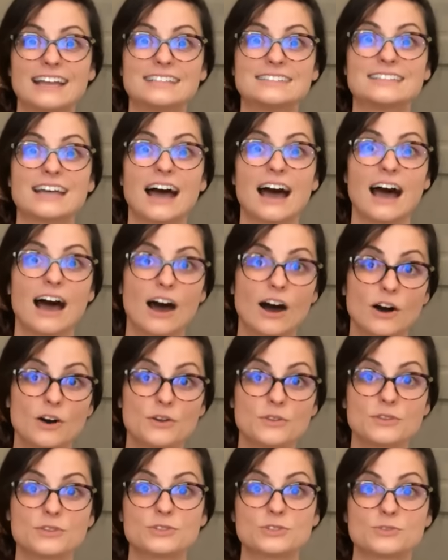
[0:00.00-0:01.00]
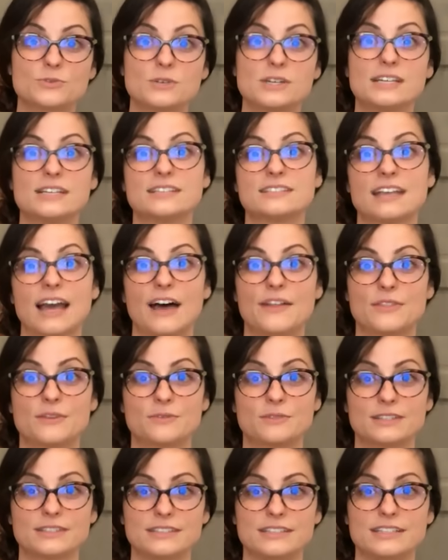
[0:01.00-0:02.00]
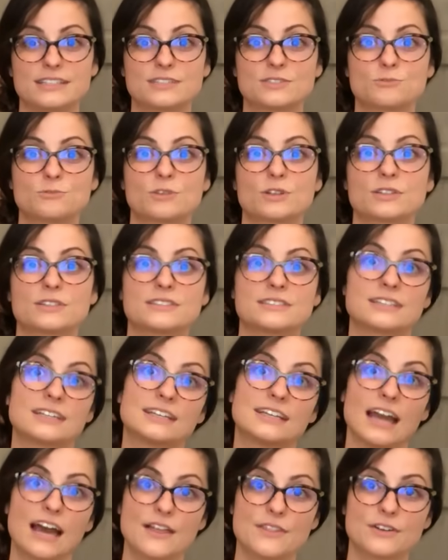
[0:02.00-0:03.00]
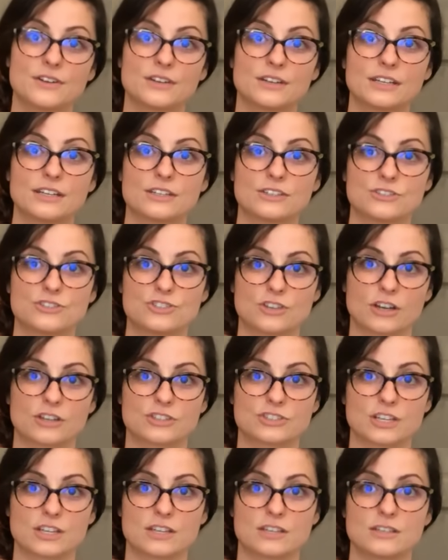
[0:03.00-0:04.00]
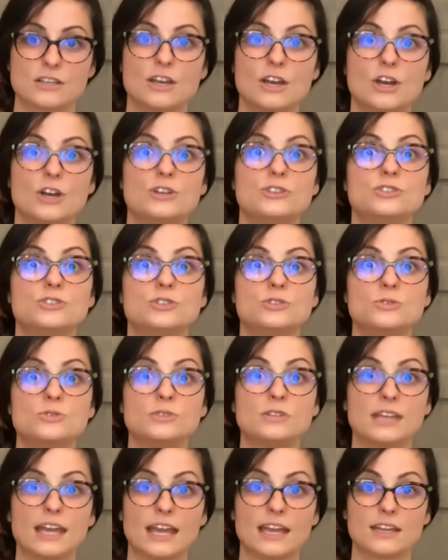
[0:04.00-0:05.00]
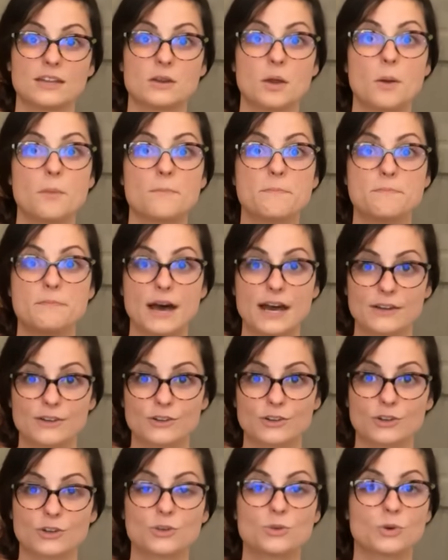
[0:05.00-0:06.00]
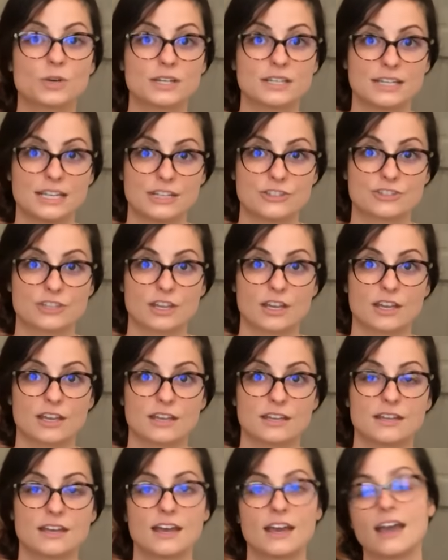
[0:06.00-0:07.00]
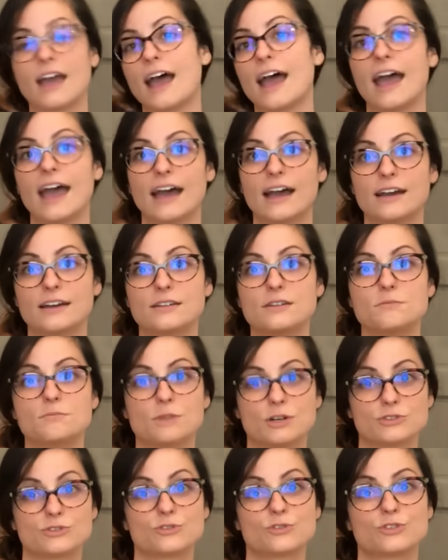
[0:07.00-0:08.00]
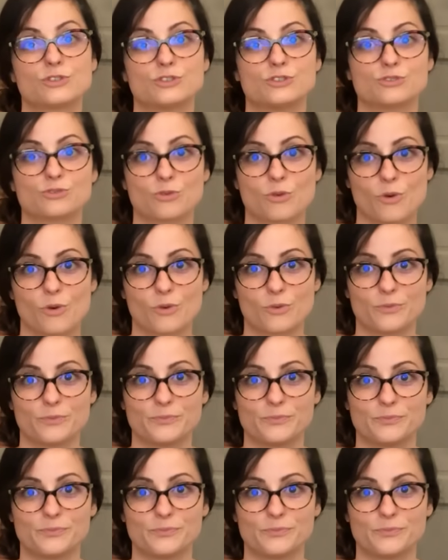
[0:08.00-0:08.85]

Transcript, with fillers: It's how the squeeze and the release works together in conjunction to gain better coordination and muscle control.